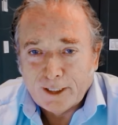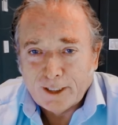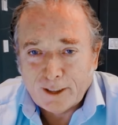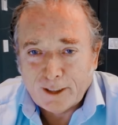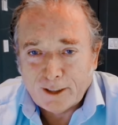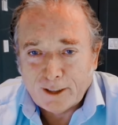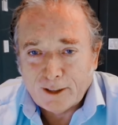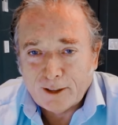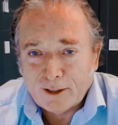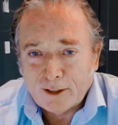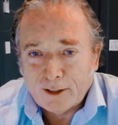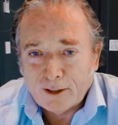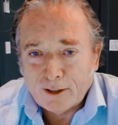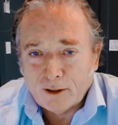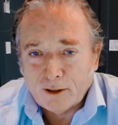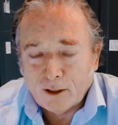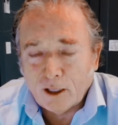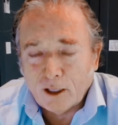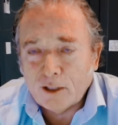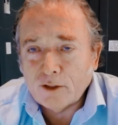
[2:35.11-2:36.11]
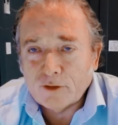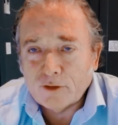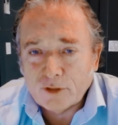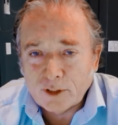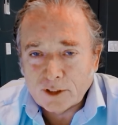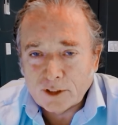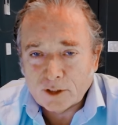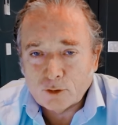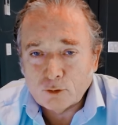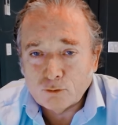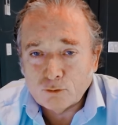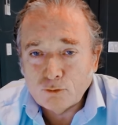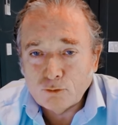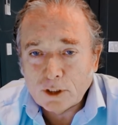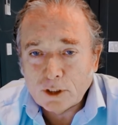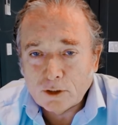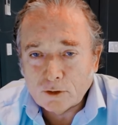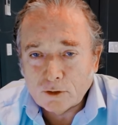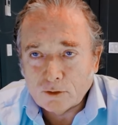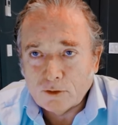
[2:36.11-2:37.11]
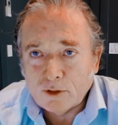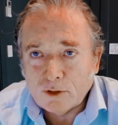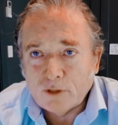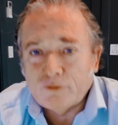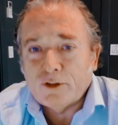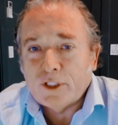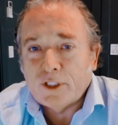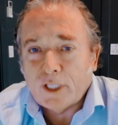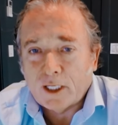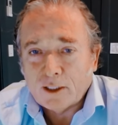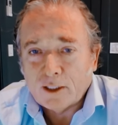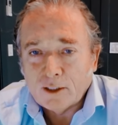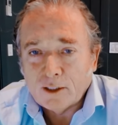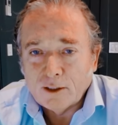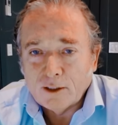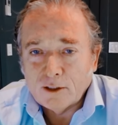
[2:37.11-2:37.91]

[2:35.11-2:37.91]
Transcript: Other things are doing really good, NVIDIA.